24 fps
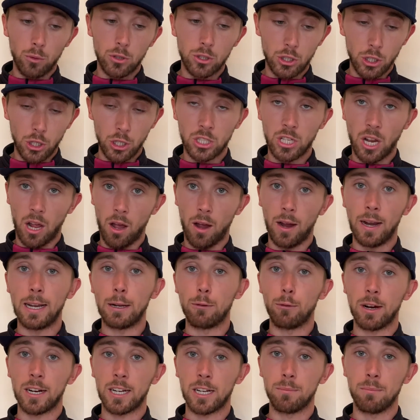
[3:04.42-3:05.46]
just highly
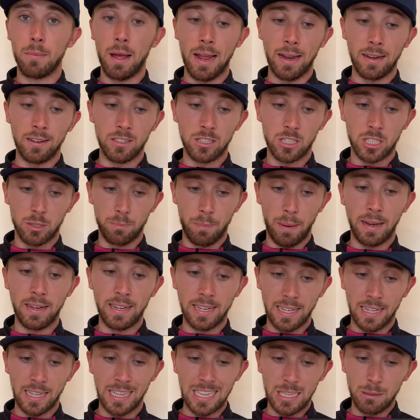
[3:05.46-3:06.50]
recommend
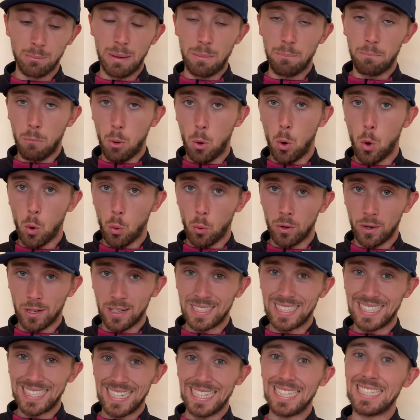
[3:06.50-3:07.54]
spending a little bit more on a
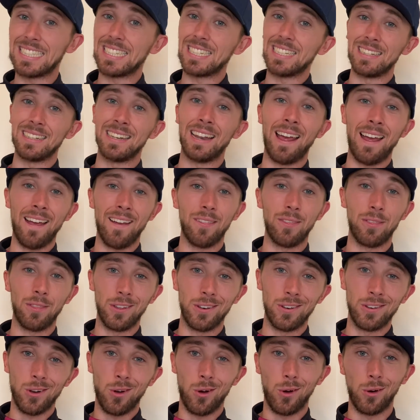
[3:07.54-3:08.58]
decent net
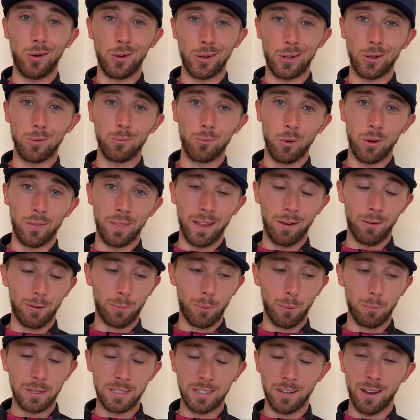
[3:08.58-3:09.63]
than not a good one. Now, I
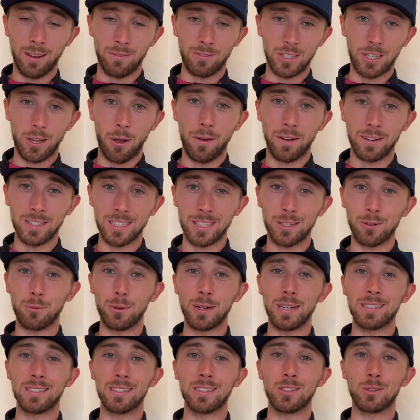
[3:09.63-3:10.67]
probably don't have to go into the
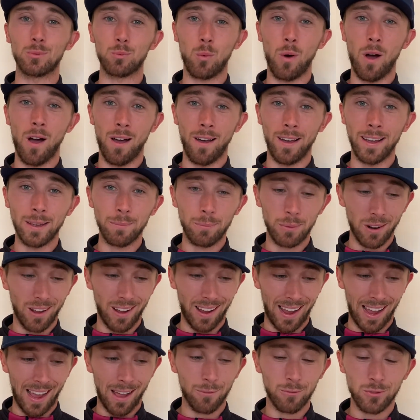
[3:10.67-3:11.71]
reasons why, but I
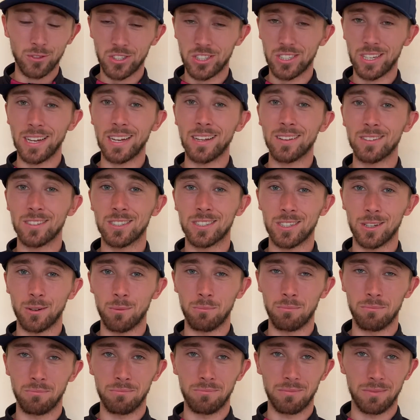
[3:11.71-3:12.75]
have seen
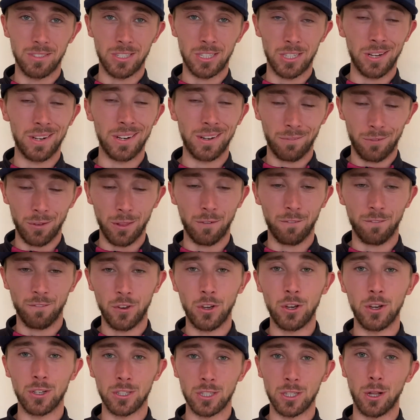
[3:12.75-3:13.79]
some, certainly from the
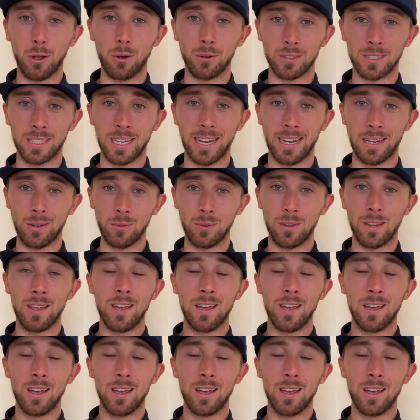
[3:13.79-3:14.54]
first lockdown,